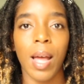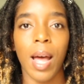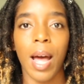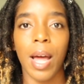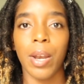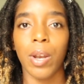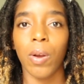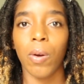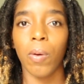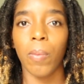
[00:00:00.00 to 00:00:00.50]

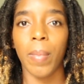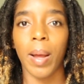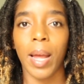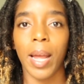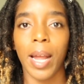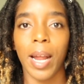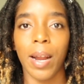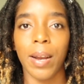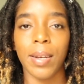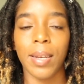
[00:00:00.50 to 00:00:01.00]
I know my
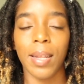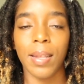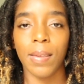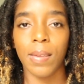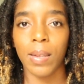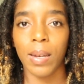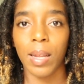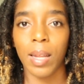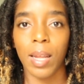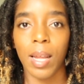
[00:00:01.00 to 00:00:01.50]
hair
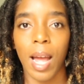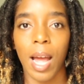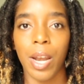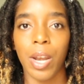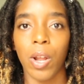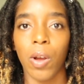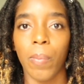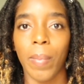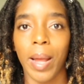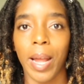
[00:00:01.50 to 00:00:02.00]
density, I
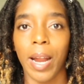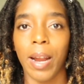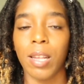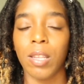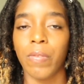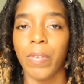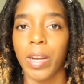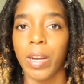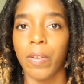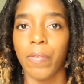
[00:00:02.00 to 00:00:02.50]
know my hair
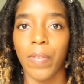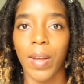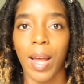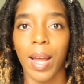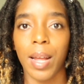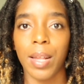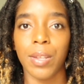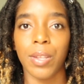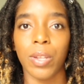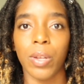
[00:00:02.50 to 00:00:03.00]
is very fine.